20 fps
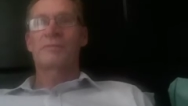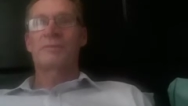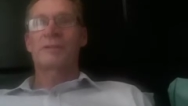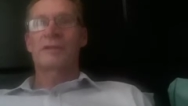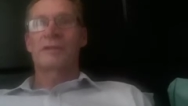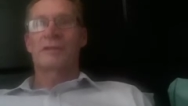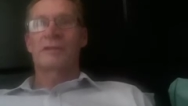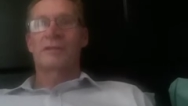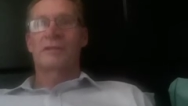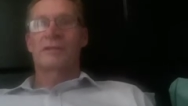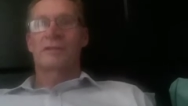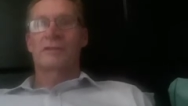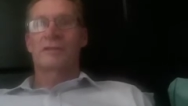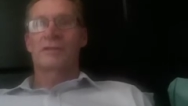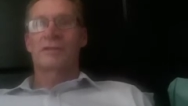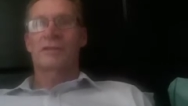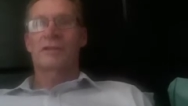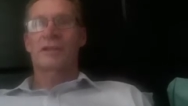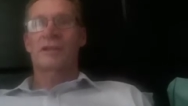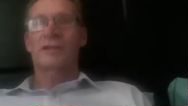me, the
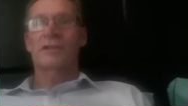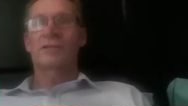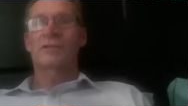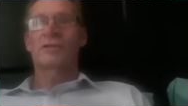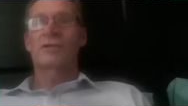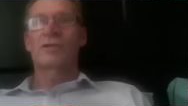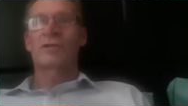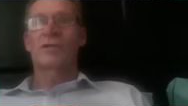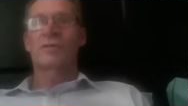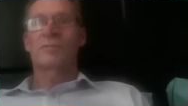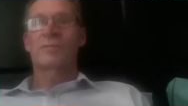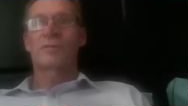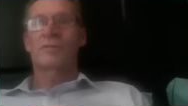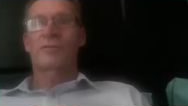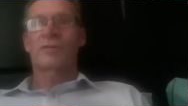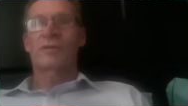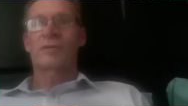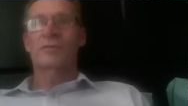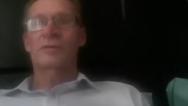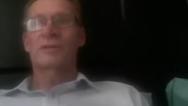second group the
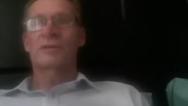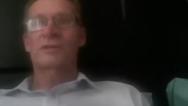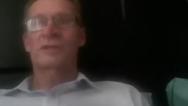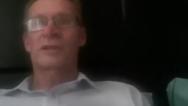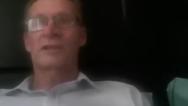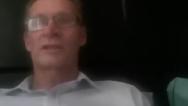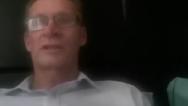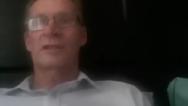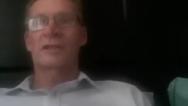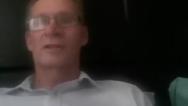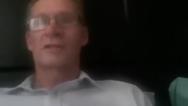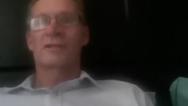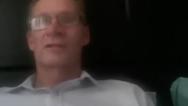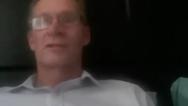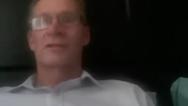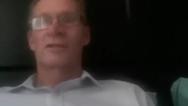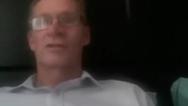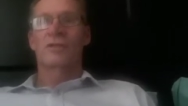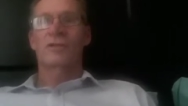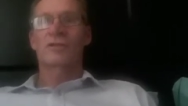following Sunday.
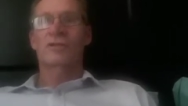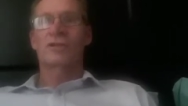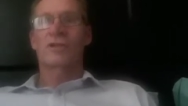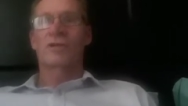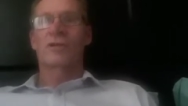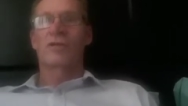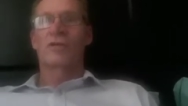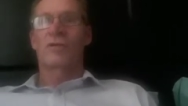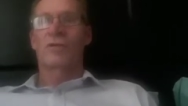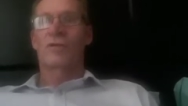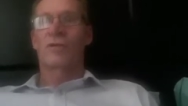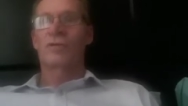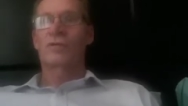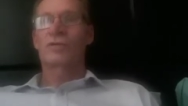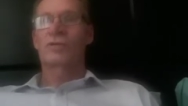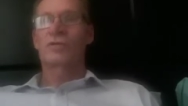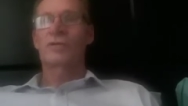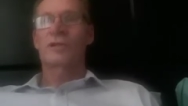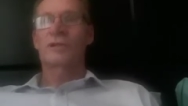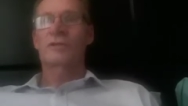Also, all
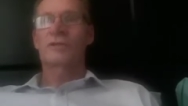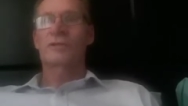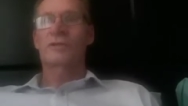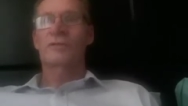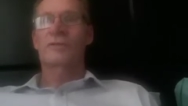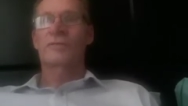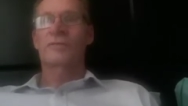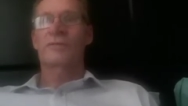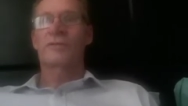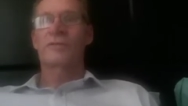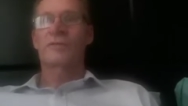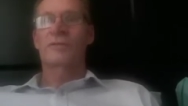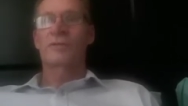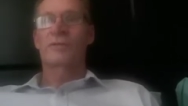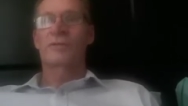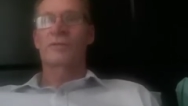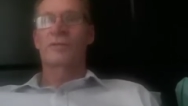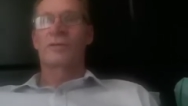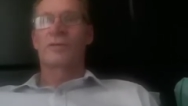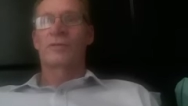250
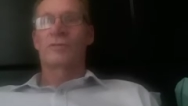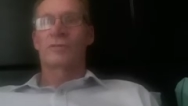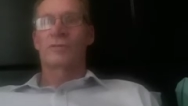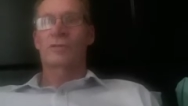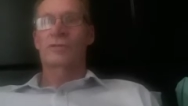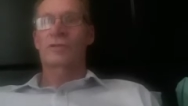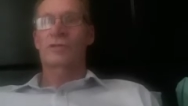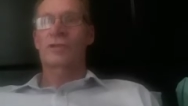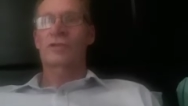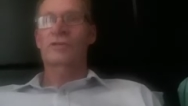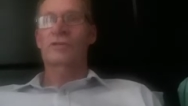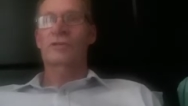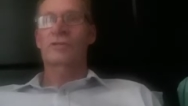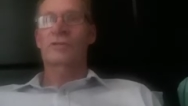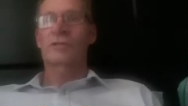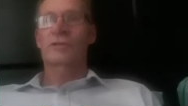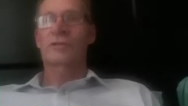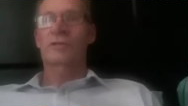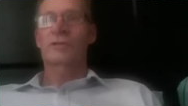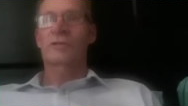for social
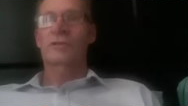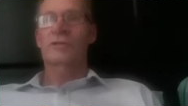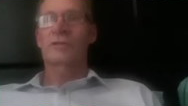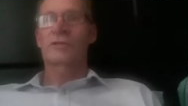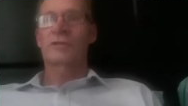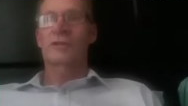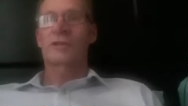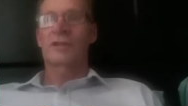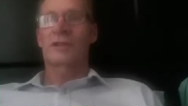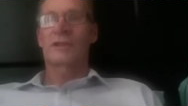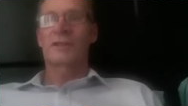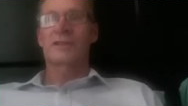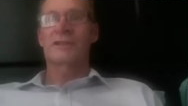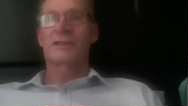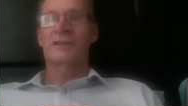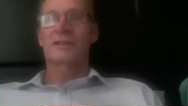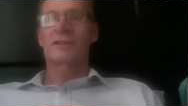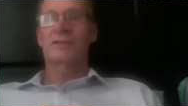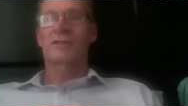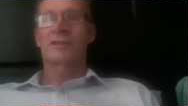distancing
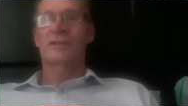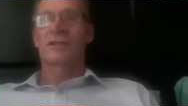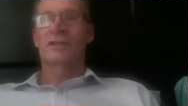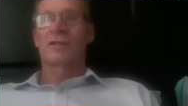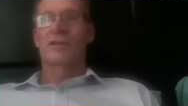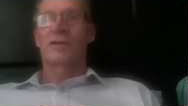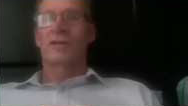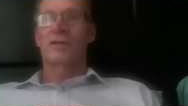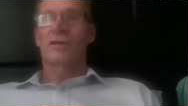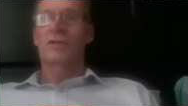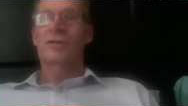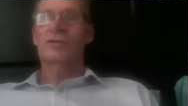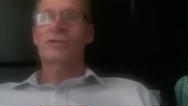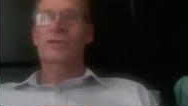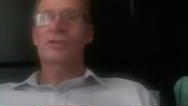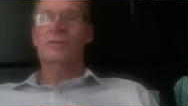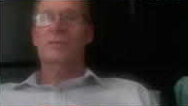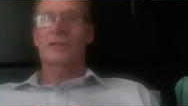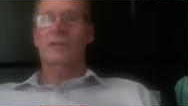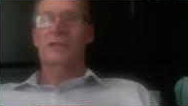reasons
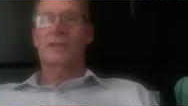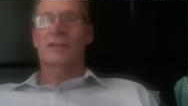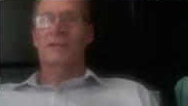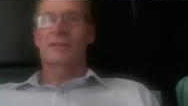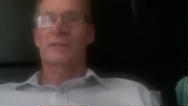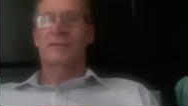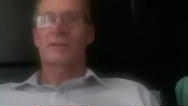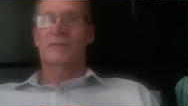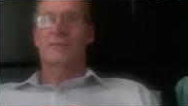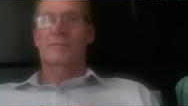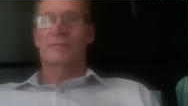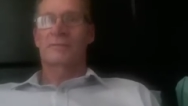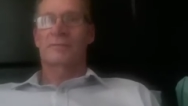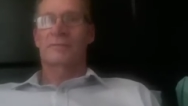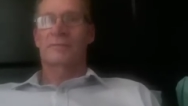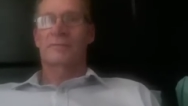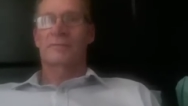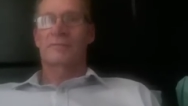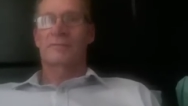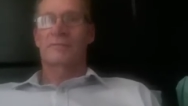also attended.
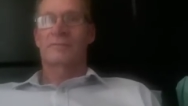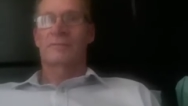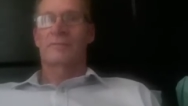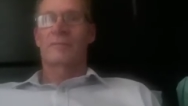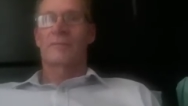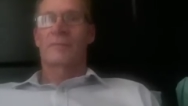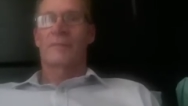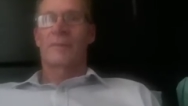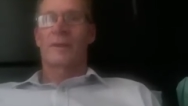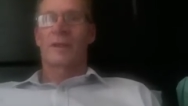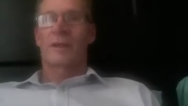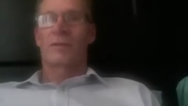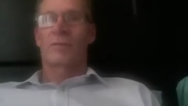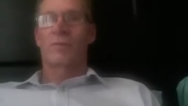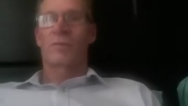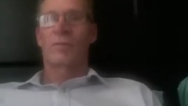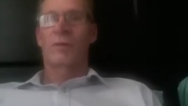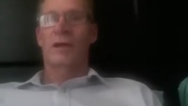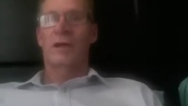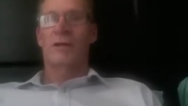
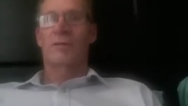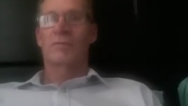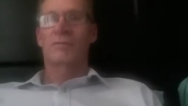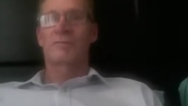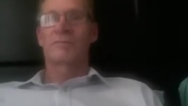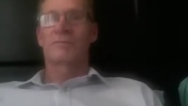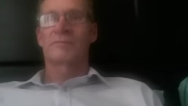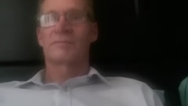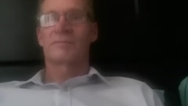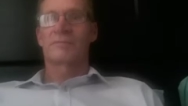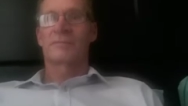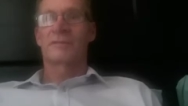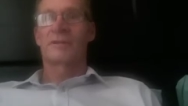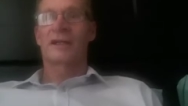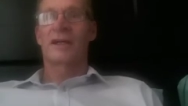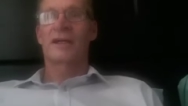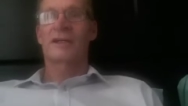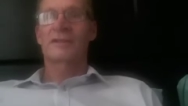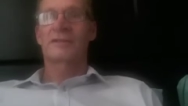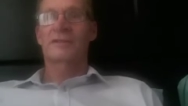Wow,
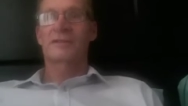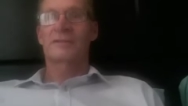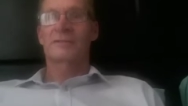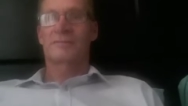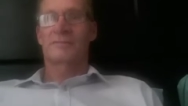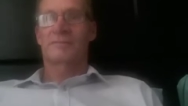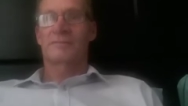nice.